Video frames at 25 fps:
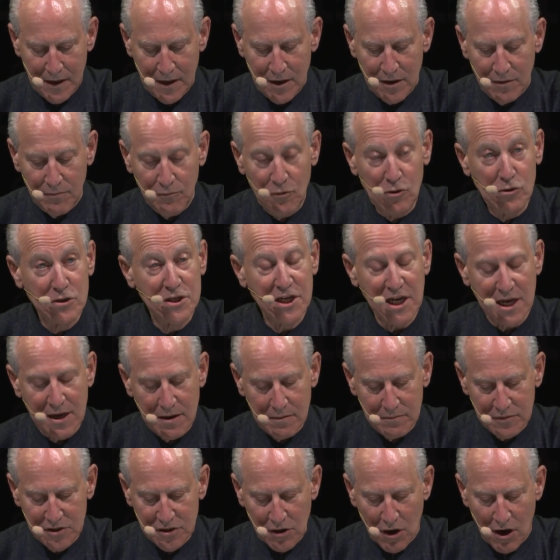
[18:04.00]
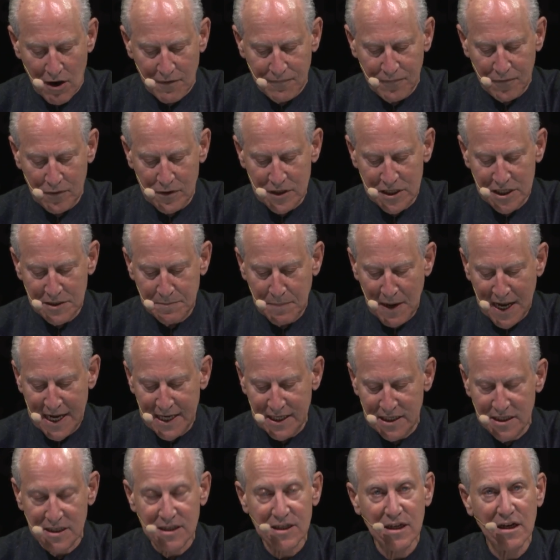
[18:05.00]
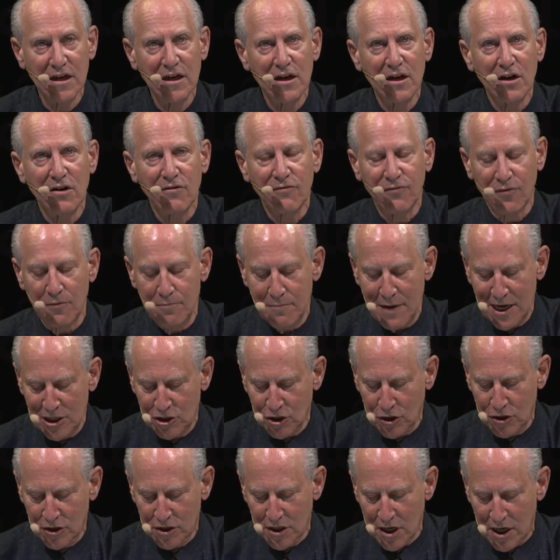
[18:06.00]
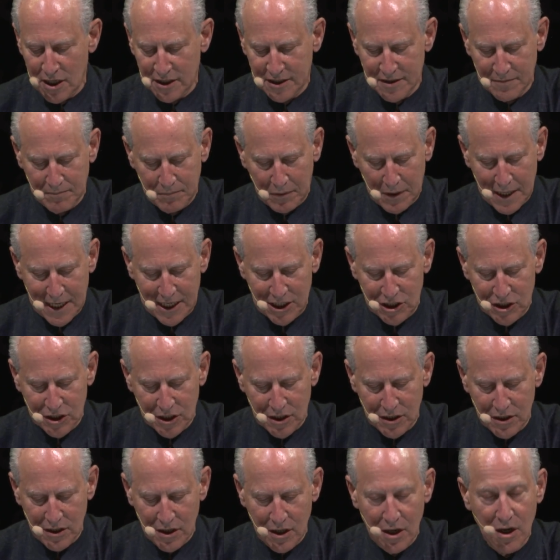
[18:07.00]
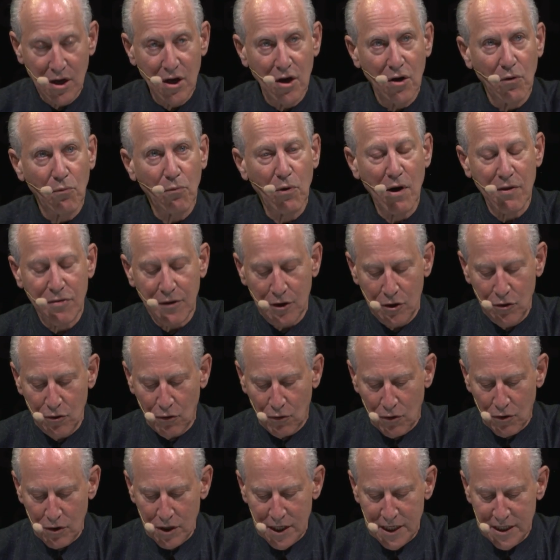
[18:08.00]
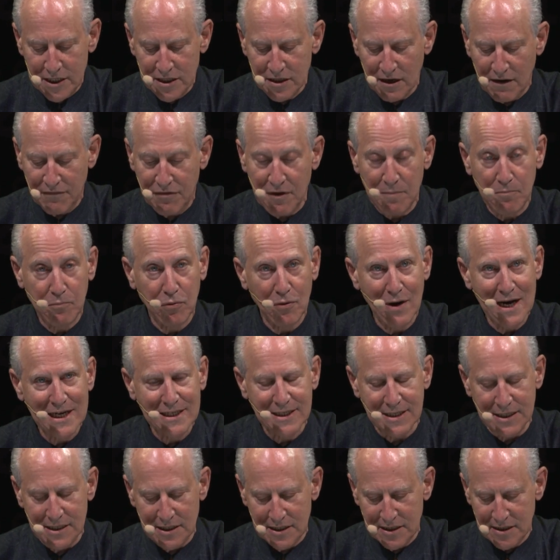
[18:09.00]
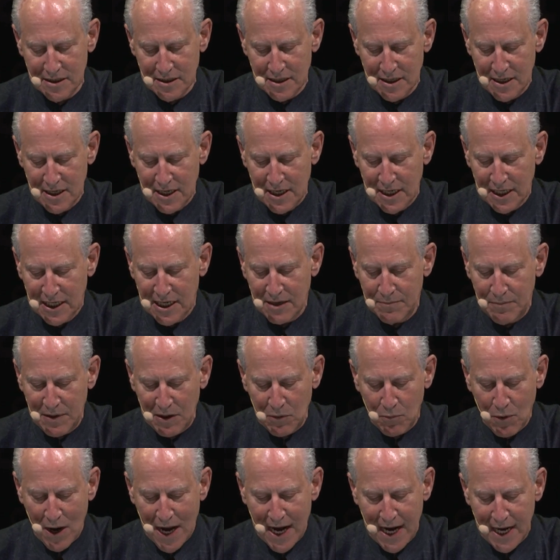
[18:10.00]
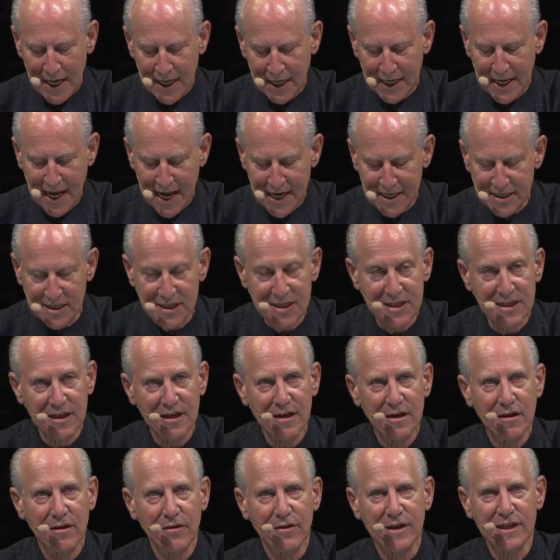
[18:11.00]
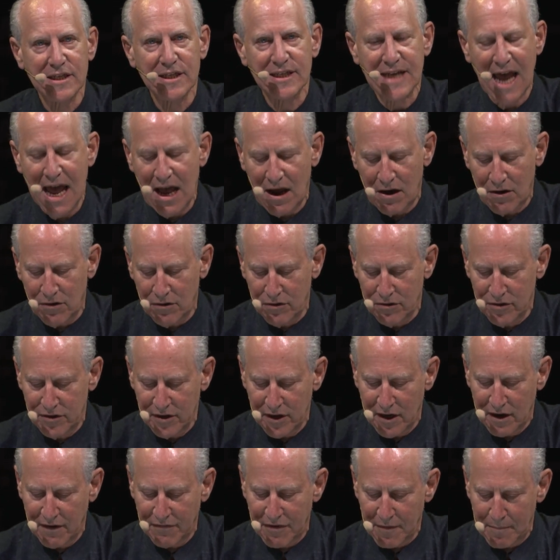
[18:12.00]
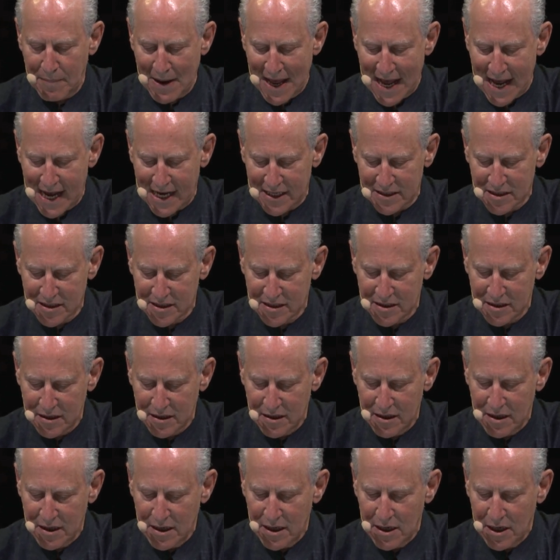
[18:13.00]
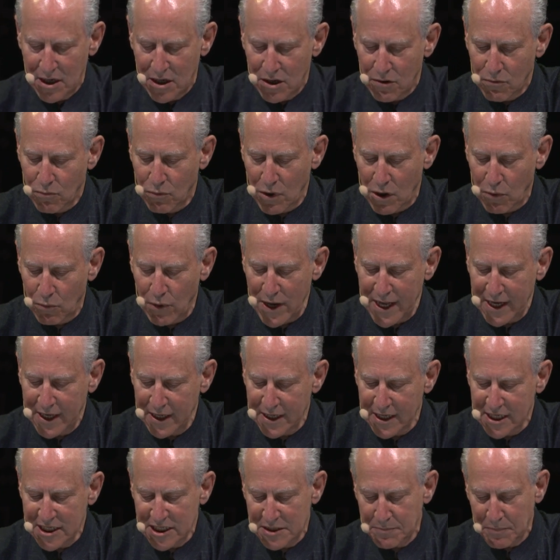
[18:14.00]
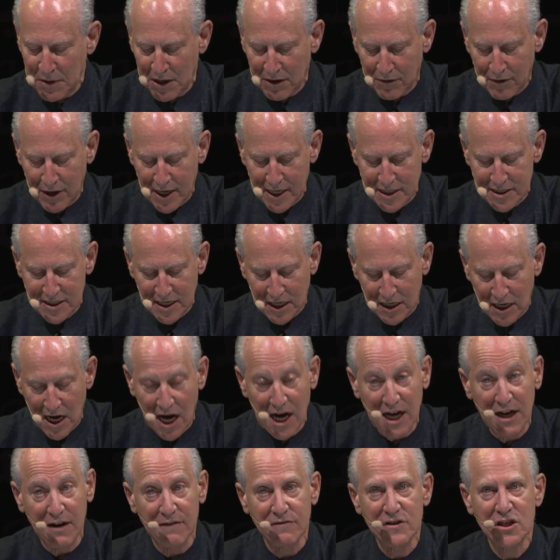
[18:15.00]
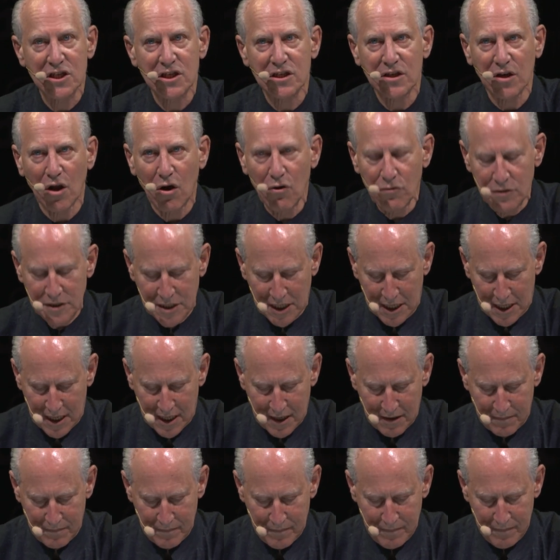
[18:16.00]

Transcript: museums offer a space for measured contemplation where the noise of the present can be weighed against the sound of the past, where we can experience a kind of slow time